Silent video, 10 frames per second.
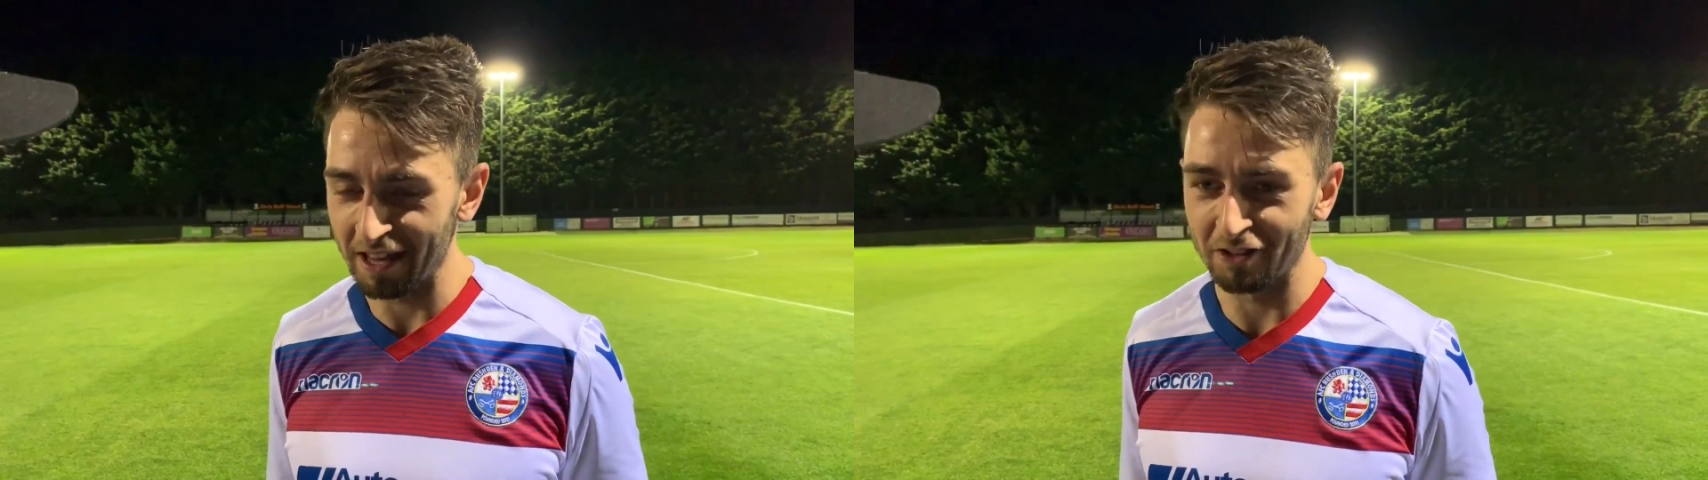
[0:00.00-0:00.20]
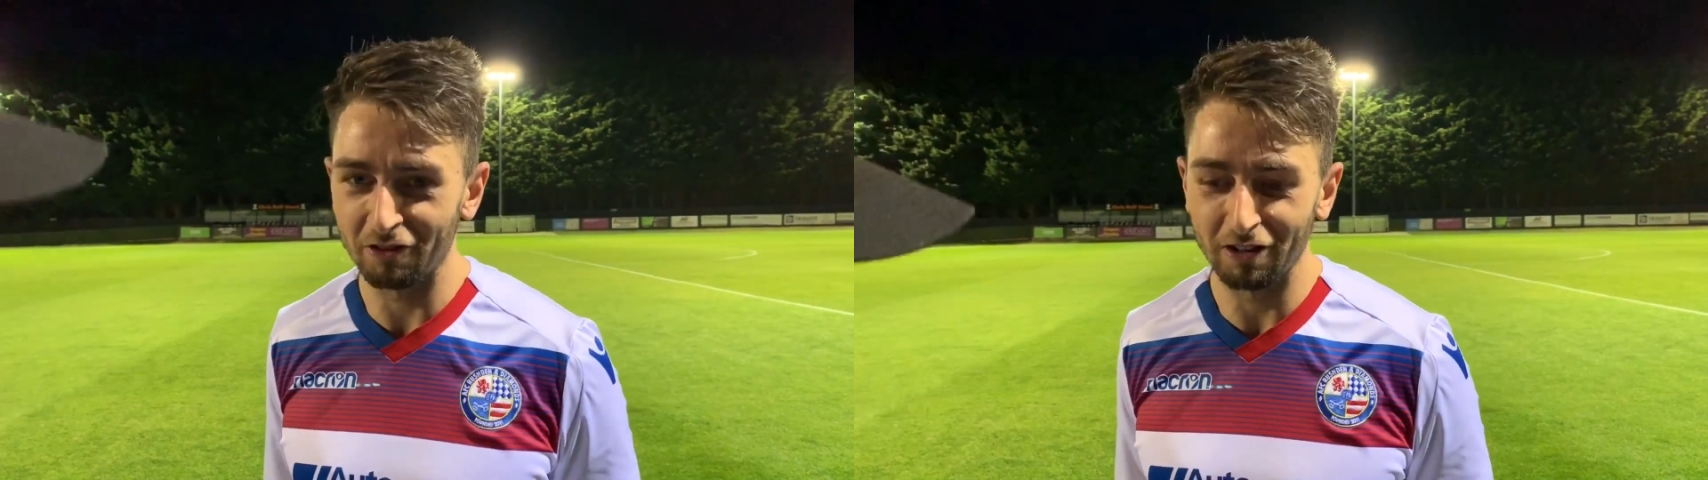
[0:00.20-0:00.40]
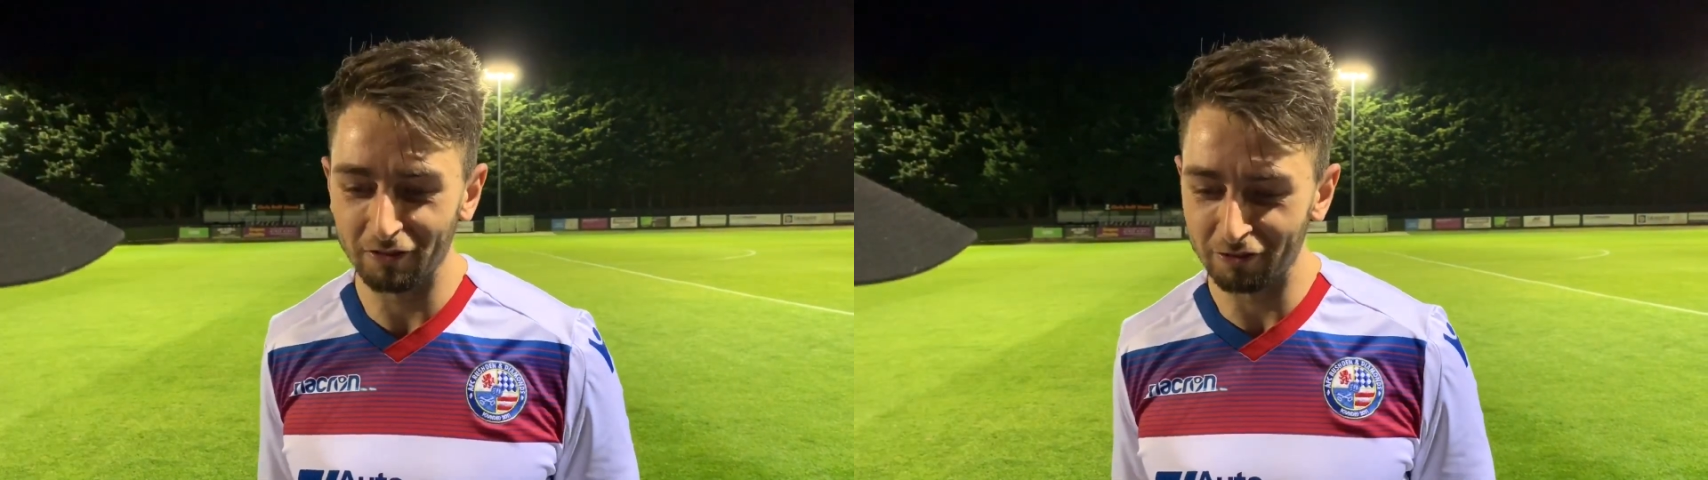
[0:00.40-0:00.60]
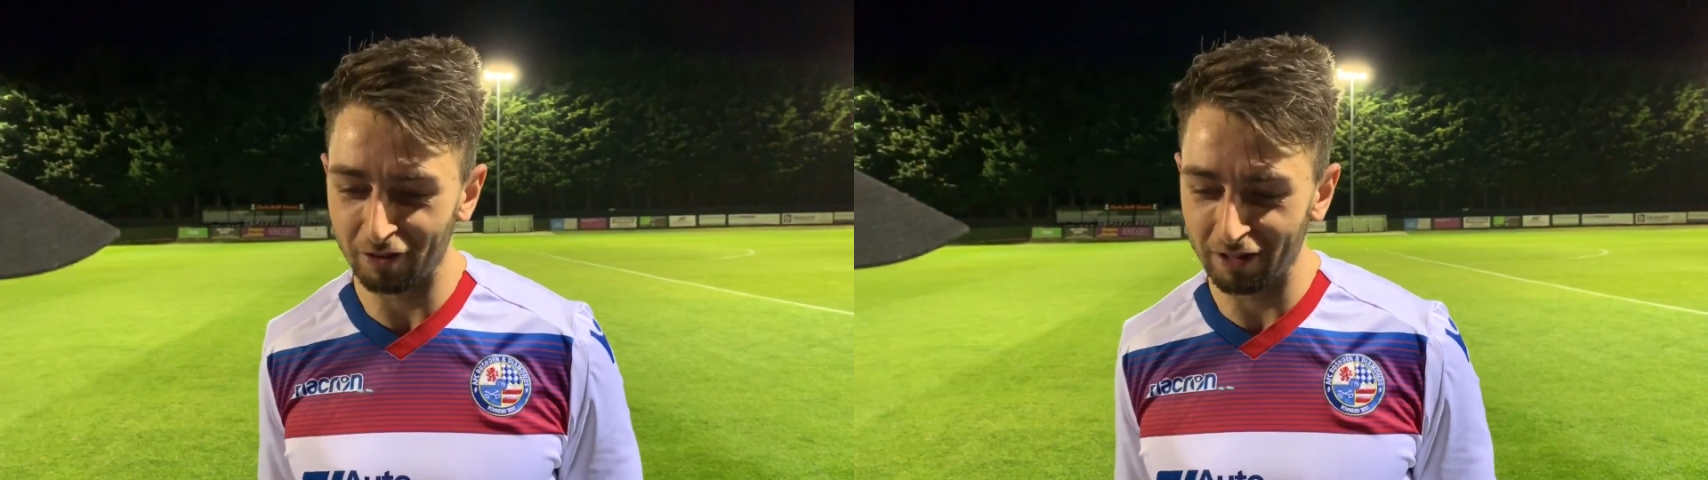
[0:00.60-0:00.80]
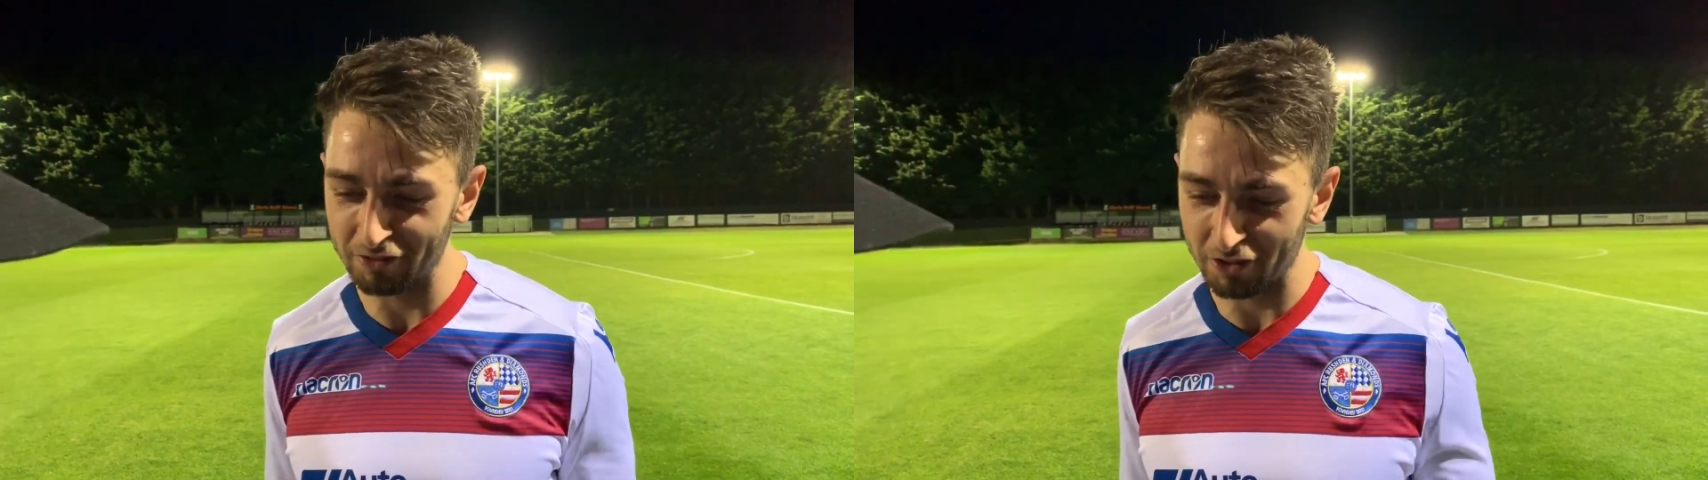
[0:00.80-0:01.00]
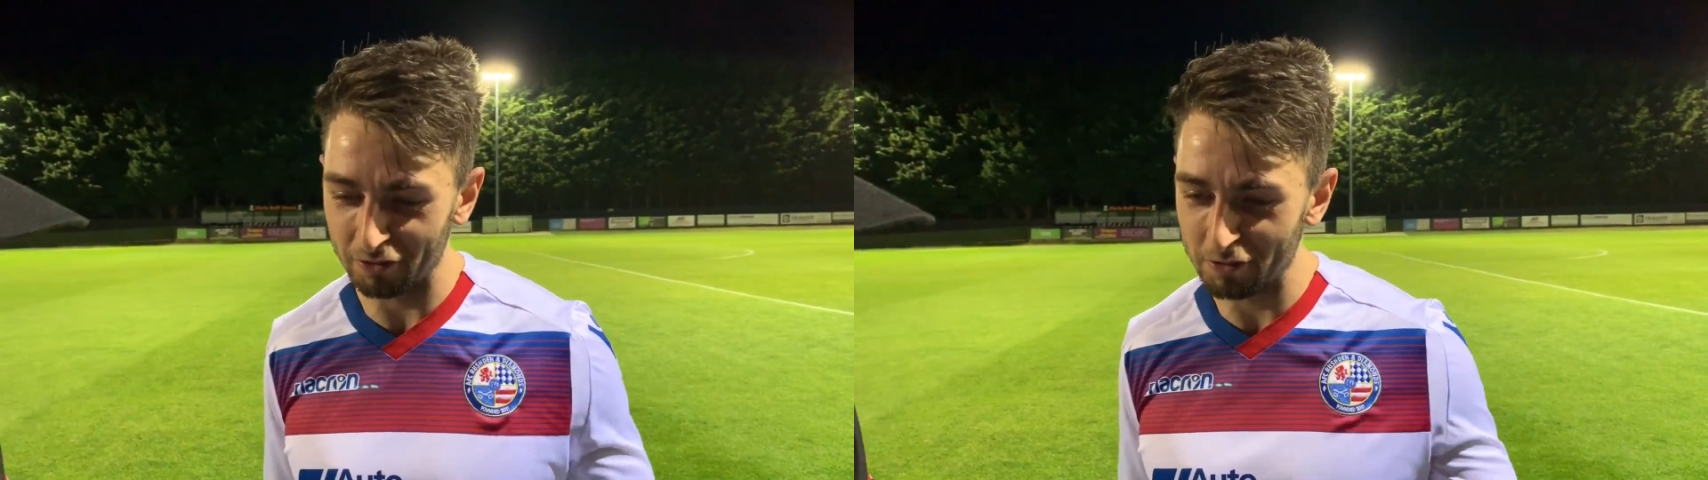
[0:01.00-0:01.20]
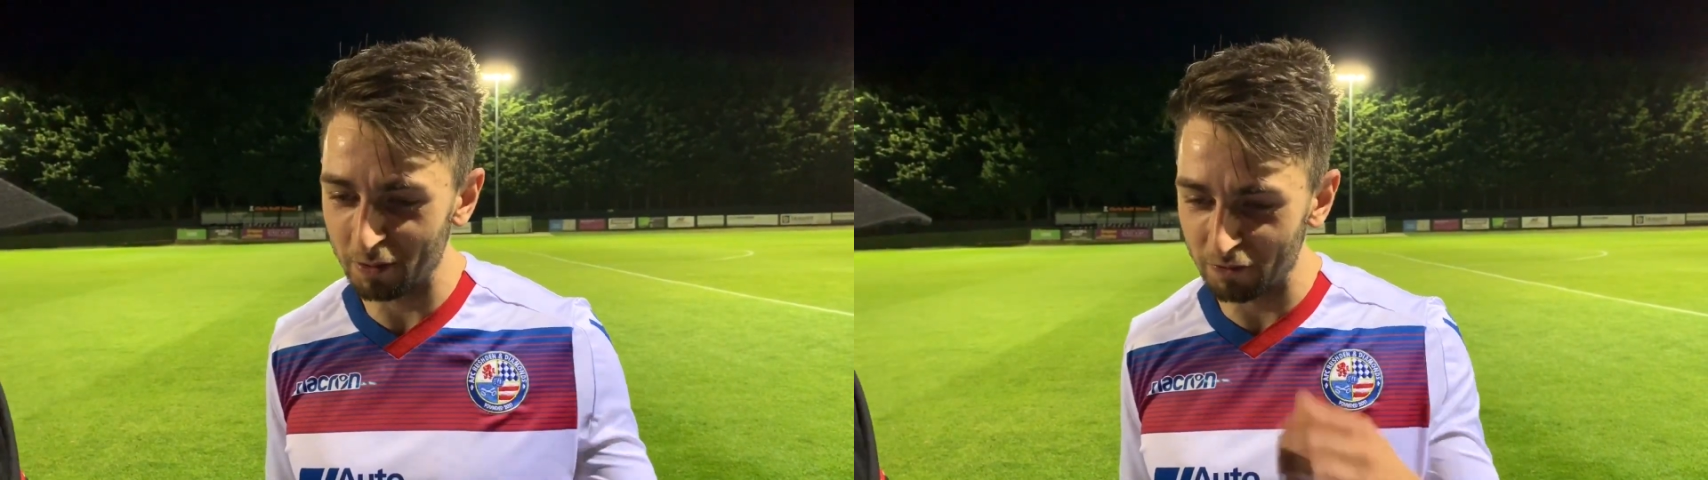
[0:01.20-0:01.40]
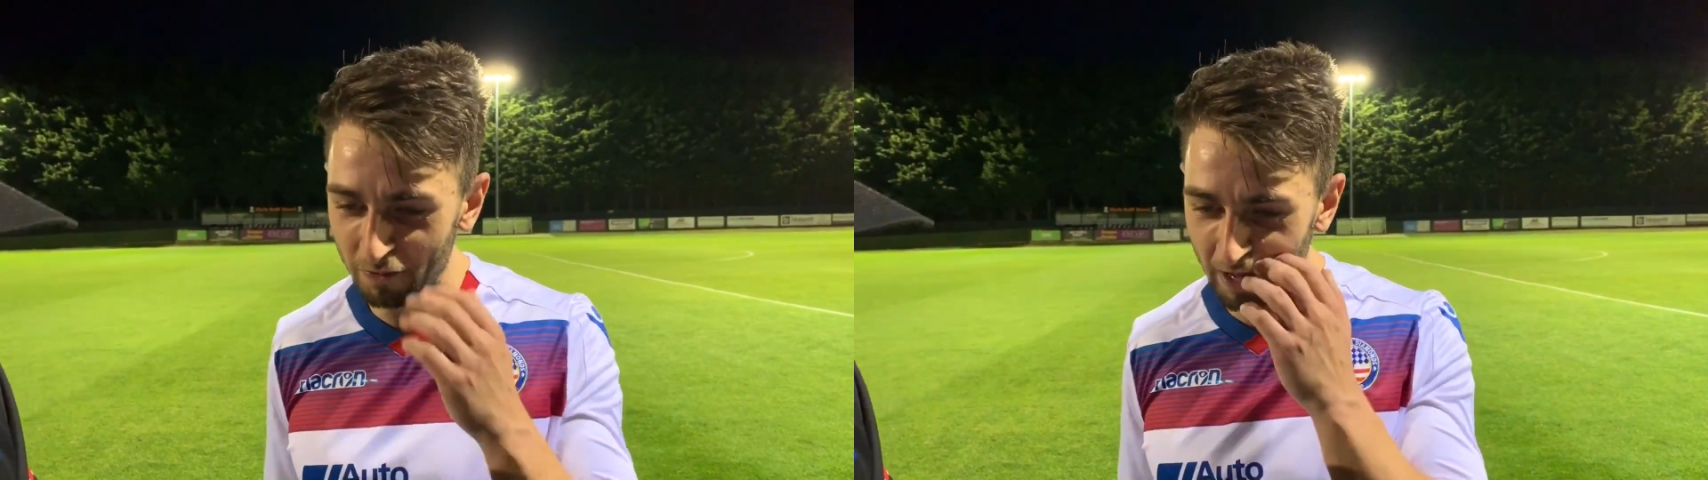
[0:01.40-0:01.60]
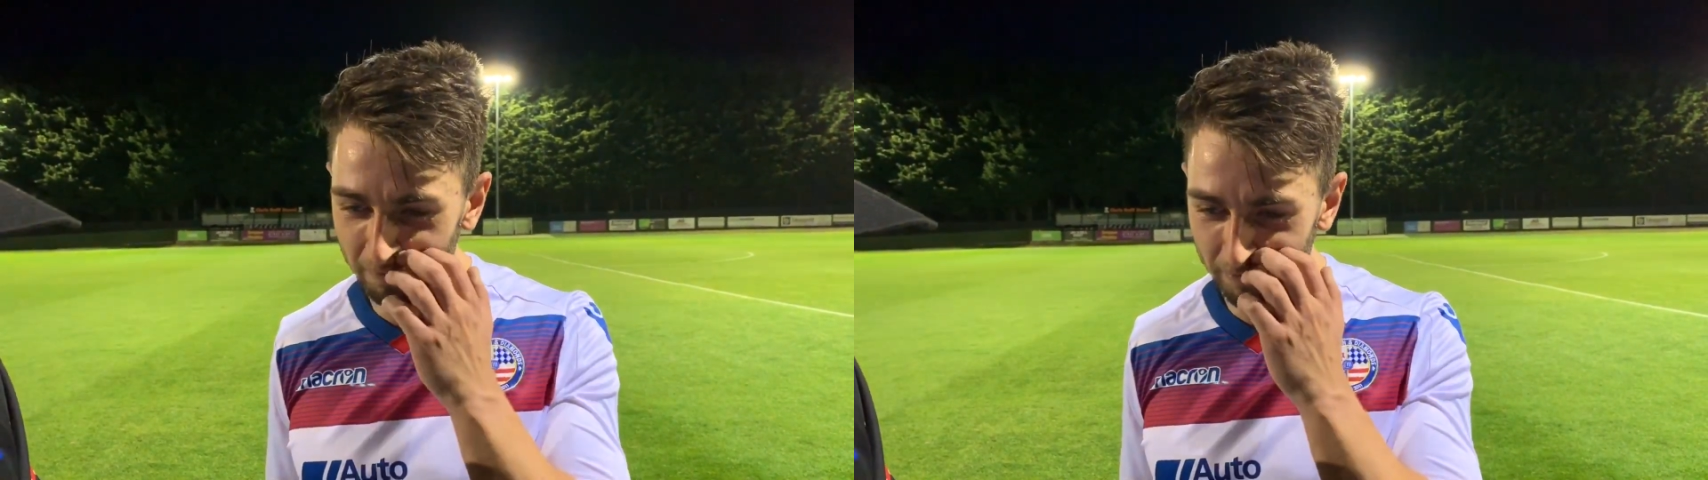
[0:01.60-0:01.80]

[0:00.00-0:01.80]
Yeah, great result, to be fair.